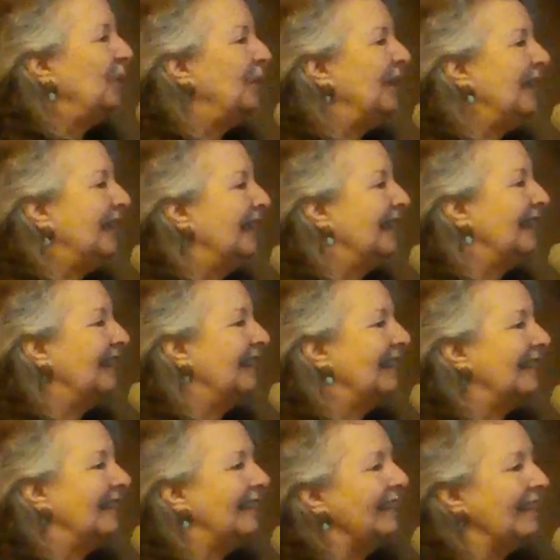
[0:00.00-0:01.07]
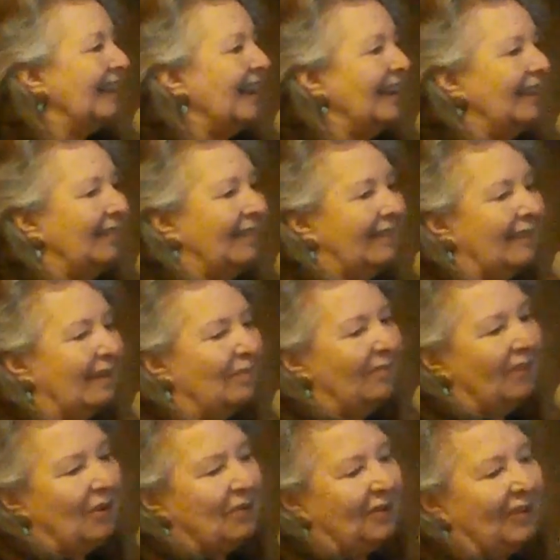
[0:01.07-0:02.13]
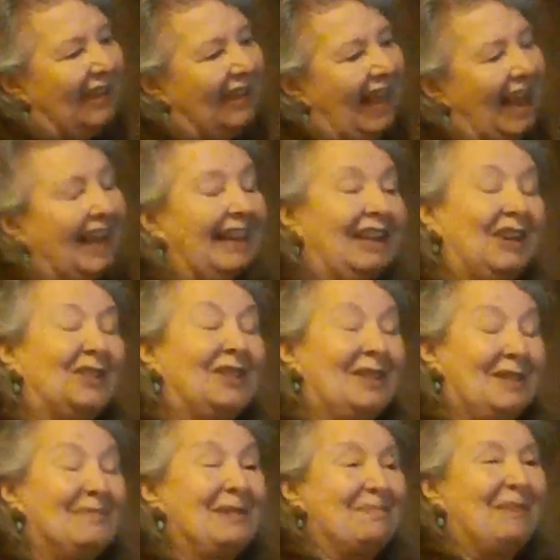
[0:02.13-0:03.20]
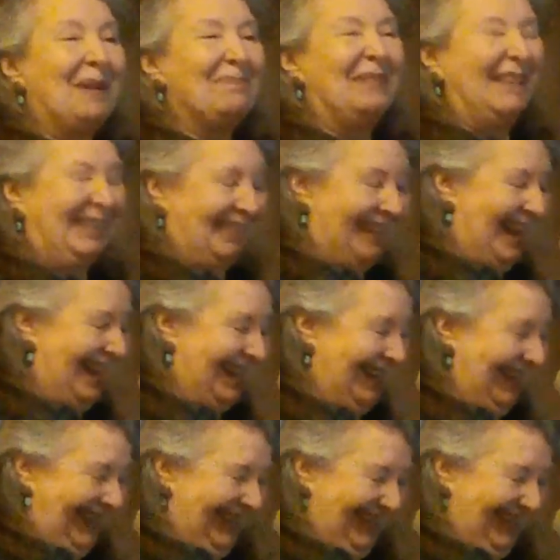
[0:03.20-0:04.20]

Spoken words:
we can just kind of subvocal that and go to the republic, right?